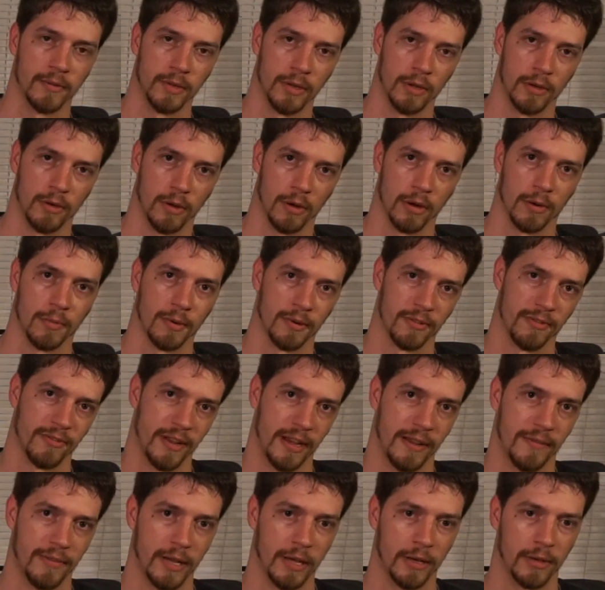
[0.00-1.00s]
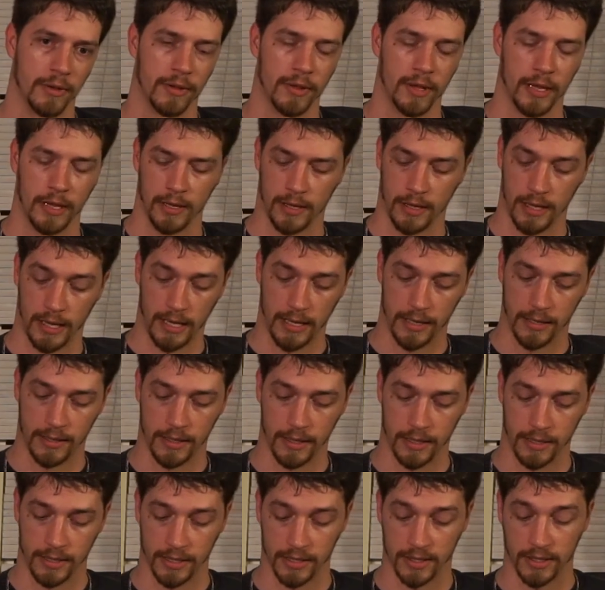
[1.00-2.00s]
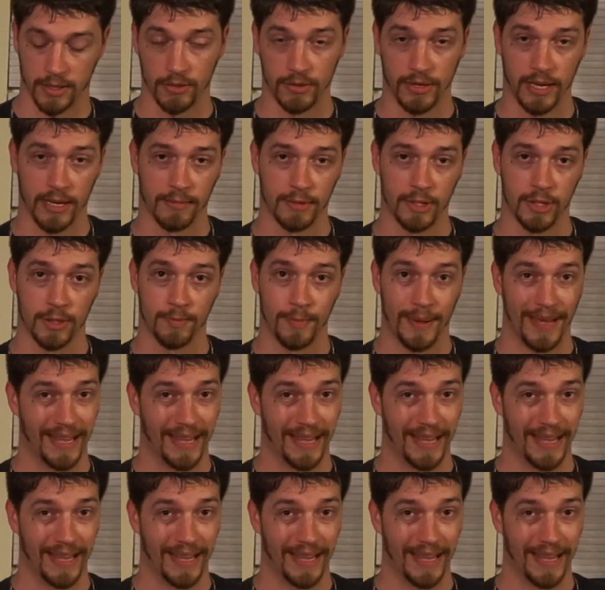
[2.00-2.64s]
no armor, 5 health, and does 2 damage.